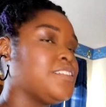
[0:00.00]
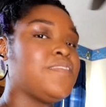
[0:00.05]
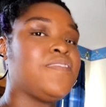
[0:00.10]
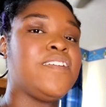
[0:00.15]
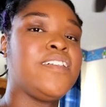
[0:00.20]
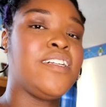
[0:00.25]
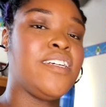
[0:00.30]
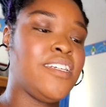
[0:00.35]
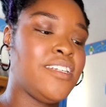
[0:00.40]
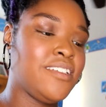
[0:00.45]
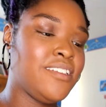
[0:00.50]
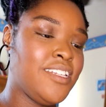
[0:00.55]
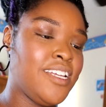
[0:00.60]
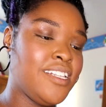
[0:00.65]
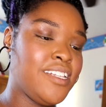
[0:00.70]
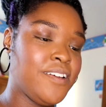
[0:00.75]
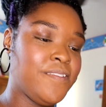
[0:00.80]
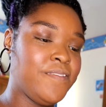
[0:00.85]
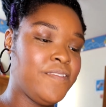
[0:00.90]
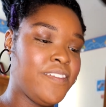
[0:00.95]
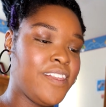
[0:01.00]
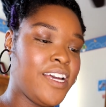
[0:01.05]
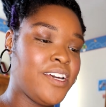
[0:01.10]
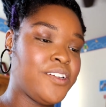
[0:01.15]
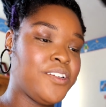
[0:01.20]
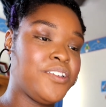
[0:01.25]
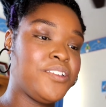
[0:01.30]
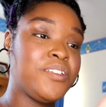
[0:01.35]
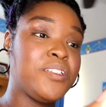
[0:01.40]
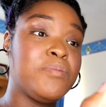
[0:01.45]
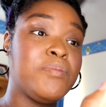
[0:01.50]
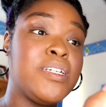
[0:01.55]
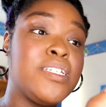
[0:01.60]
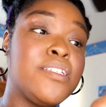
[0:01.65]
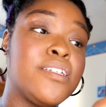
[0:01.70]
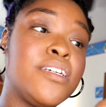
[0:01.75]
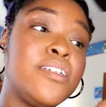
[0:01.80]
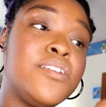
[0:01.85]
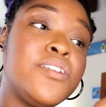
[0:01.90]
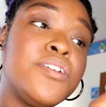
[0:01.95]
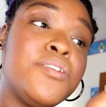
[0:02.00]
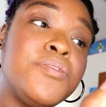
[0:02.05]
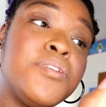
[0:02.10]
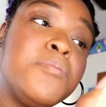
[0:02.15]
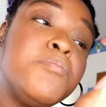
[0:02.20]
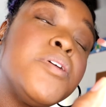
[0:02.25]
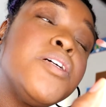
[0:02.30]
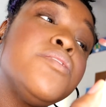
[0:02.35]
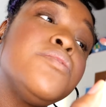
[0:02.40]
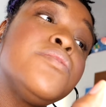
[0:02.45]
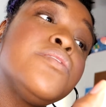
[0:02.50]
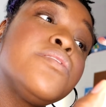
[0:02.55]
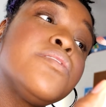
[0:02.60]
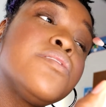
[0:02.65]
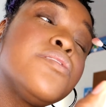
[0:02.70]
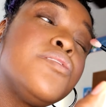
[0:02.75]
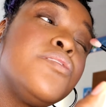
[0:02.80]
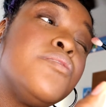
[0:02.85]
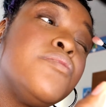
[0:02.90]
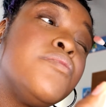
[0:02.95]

just feel like that like flatters my skin tone the most.